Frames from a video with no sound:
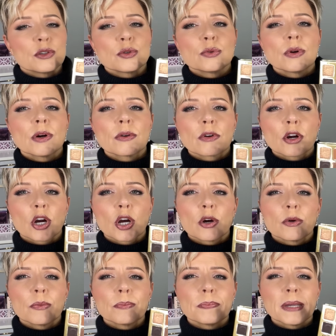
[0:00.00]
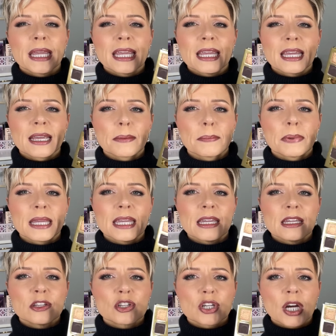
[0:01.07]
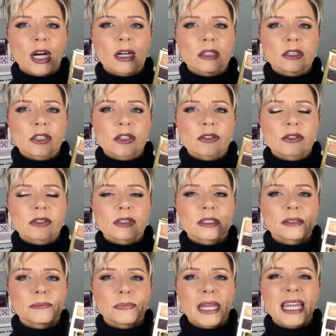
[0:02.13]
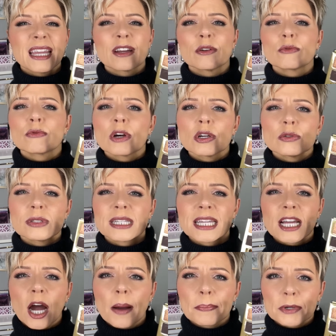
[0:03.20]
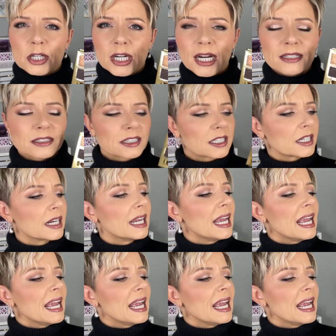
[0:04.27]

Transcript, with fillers: duochrome pink peach color, pink rosy copper color,